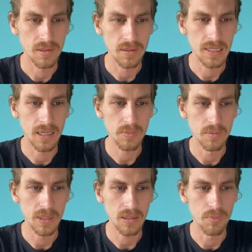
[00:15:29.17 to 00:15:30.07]
time to
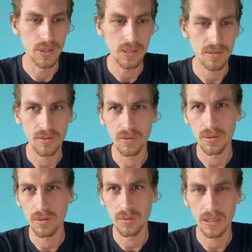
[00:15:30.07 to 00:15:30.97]
make money. So
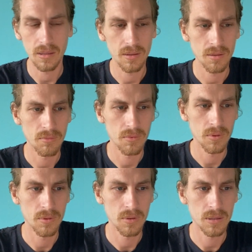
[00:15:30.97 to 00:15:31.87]
like
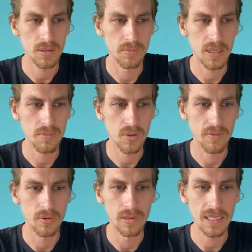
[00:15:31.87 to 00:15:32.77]
sometimes you
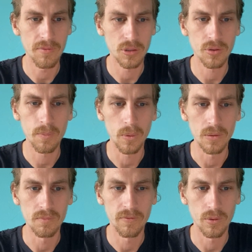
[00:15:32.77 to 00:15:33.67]
have to leave a
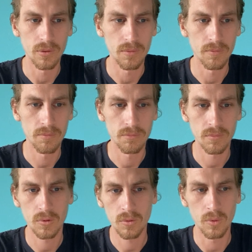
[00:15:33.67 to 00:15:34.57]
triple for
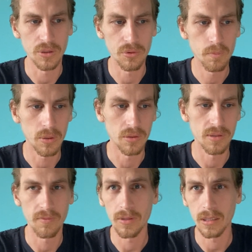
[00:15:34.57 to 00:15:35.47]
quadruple or
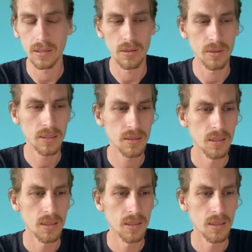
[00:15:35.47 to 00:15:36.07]
something like that, right?